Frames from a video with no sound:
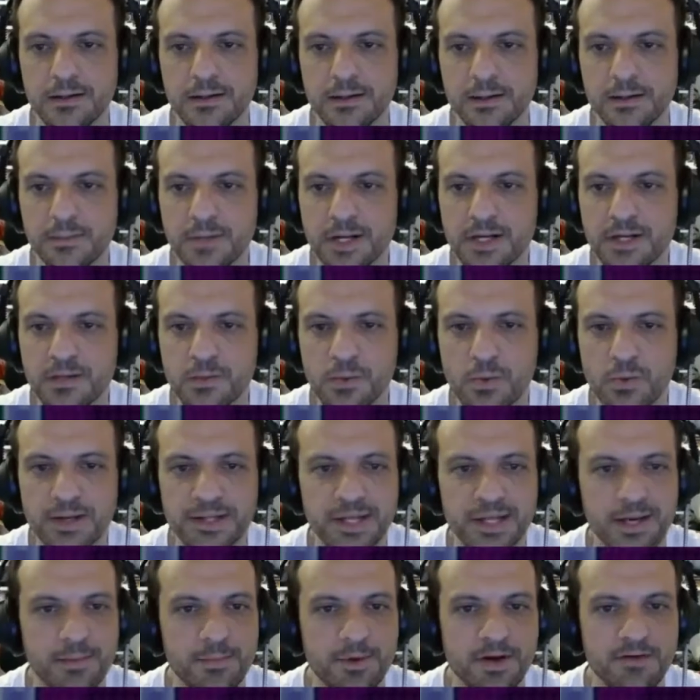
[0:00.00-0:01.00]
I'm kind of worried
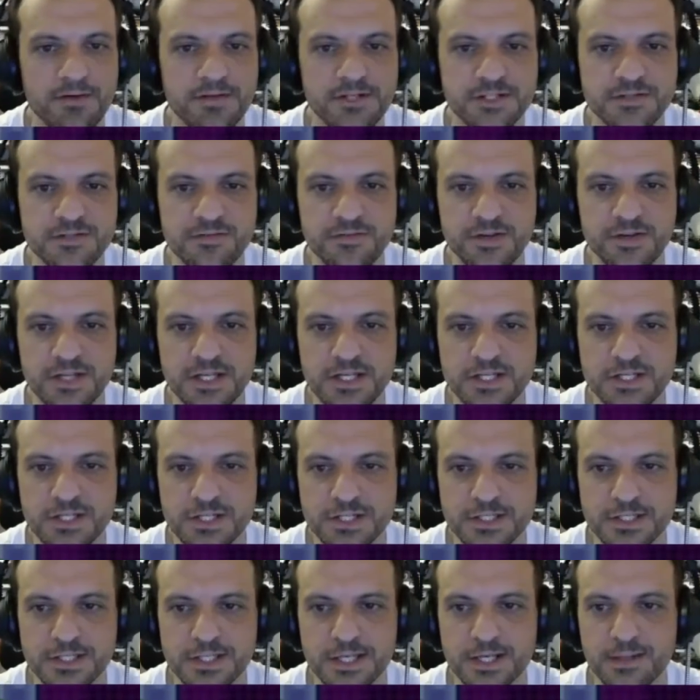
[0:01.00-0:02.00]
that I might just finish
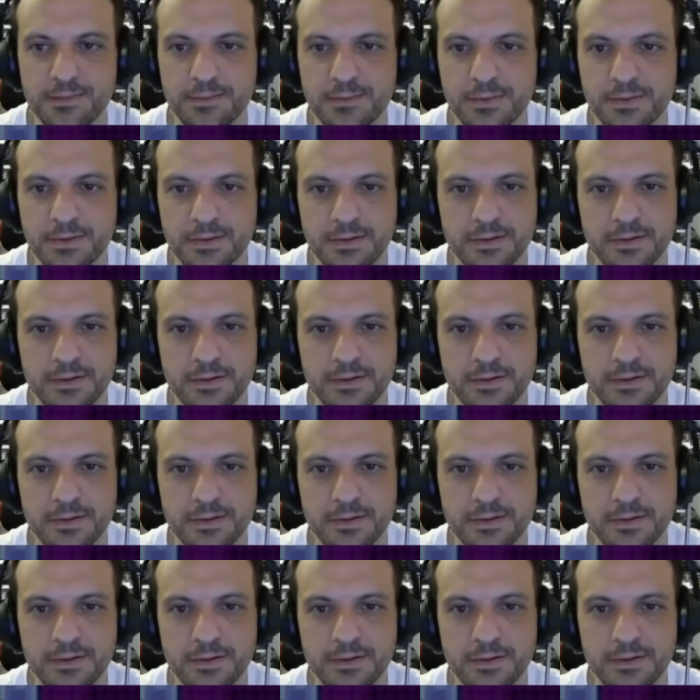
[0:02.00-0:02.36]
this game.